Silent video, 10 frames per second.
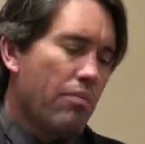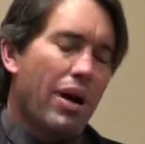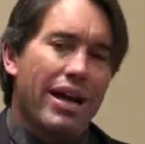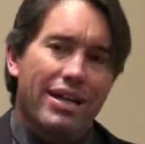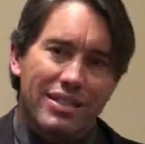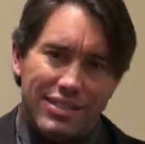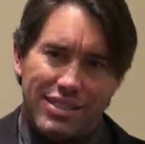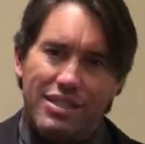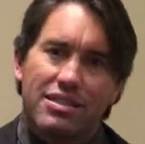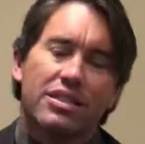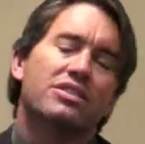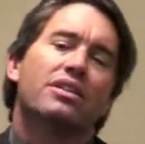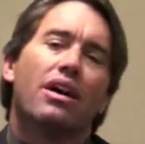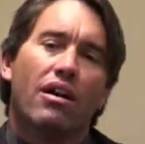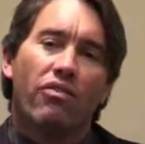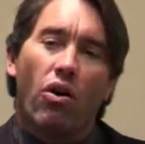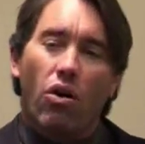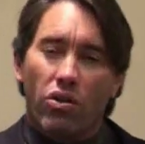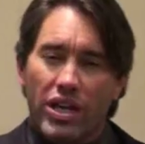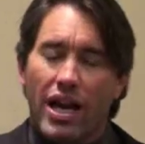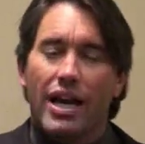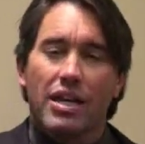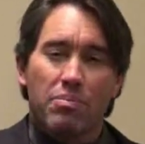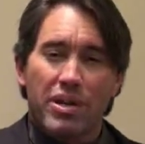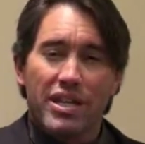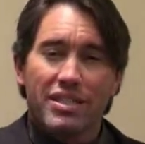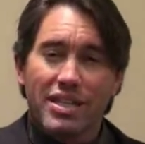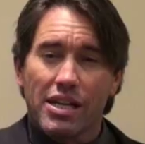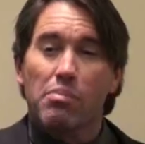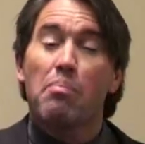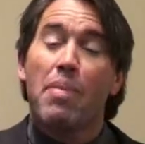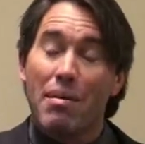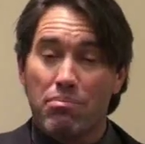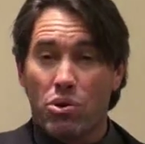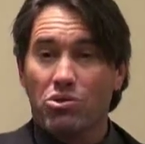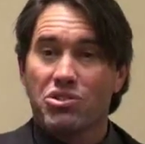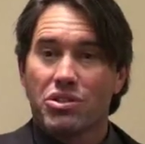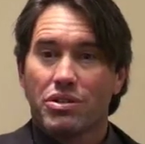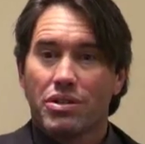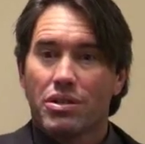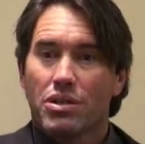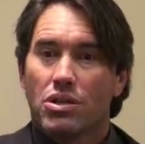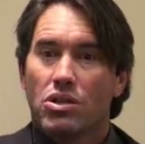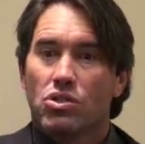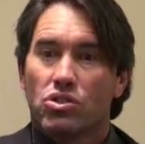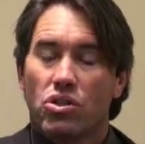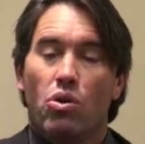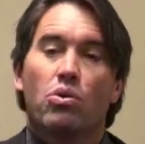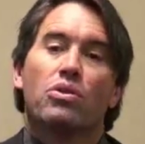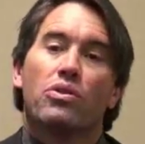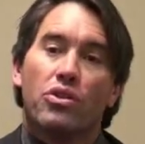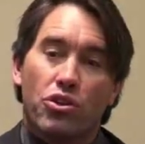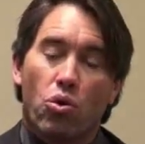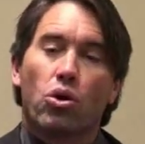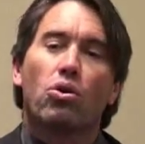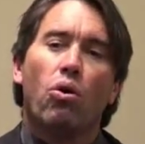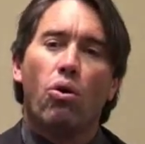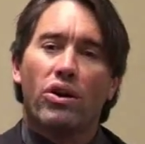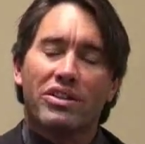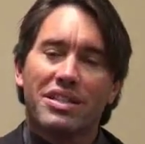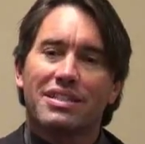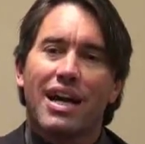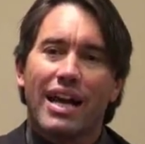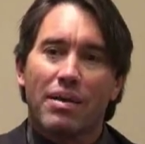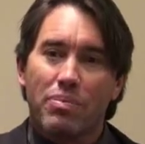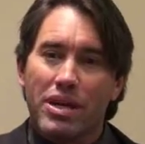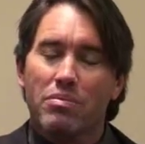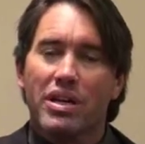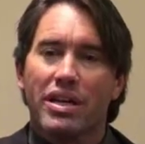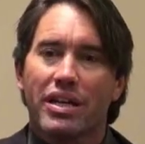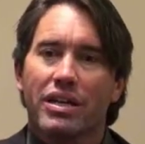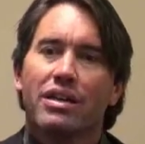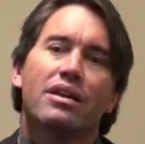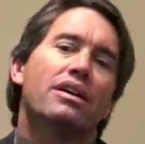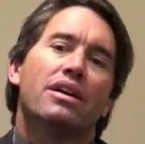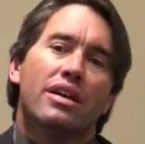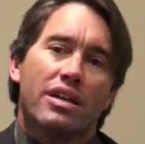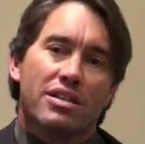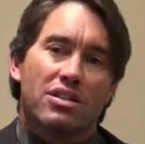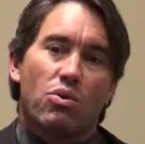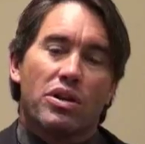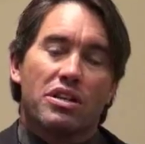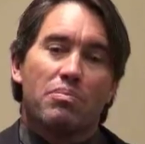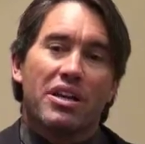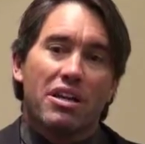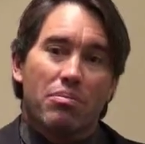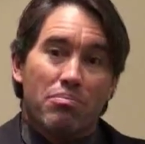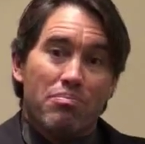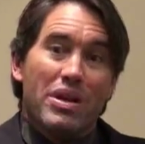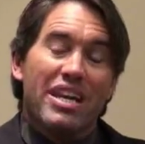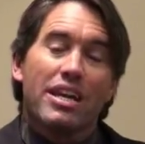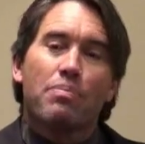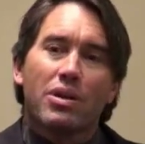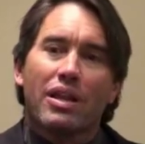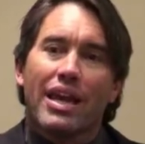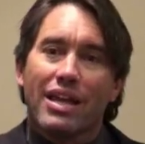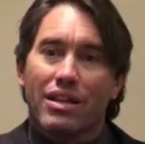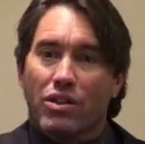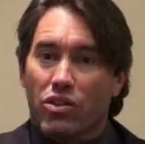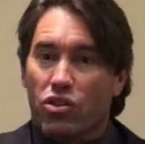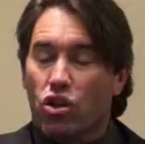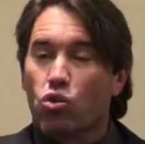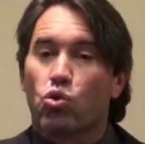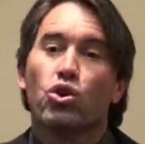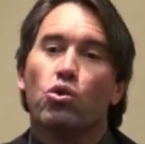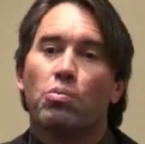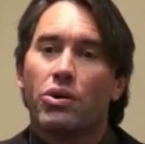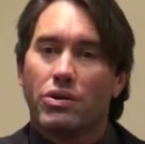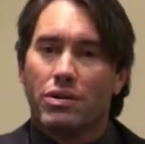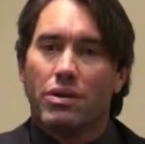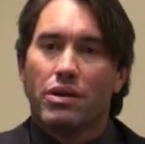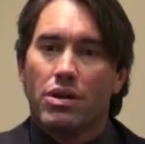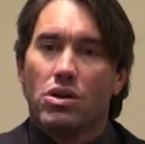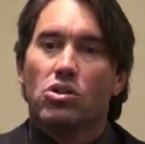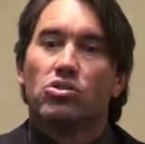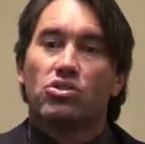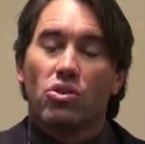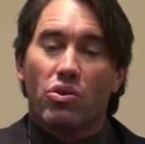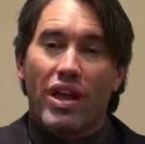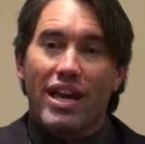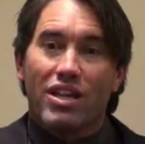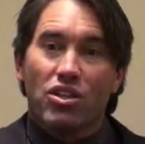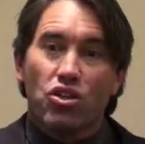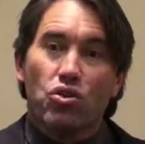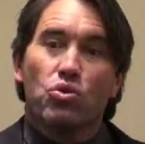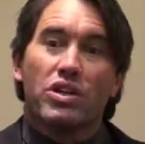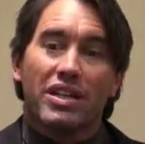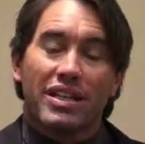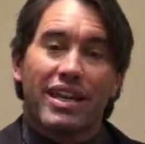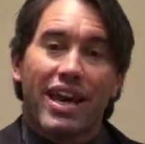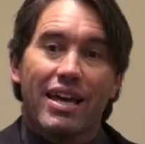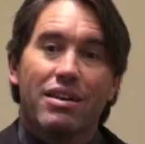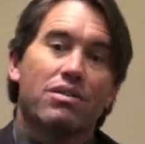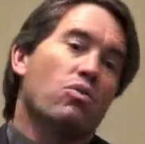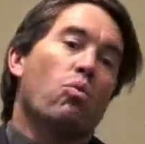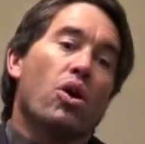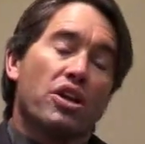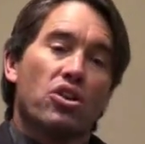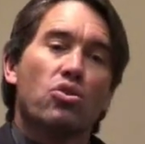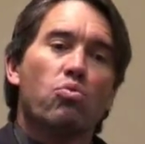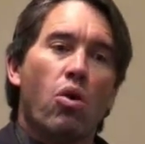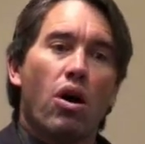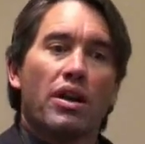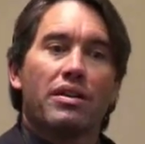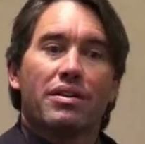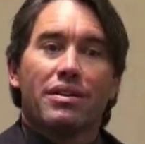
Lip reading: by a consensus of all the IEP team members. So your goal in this IEP meeting is going to be to manipulate the group so that you can get what you want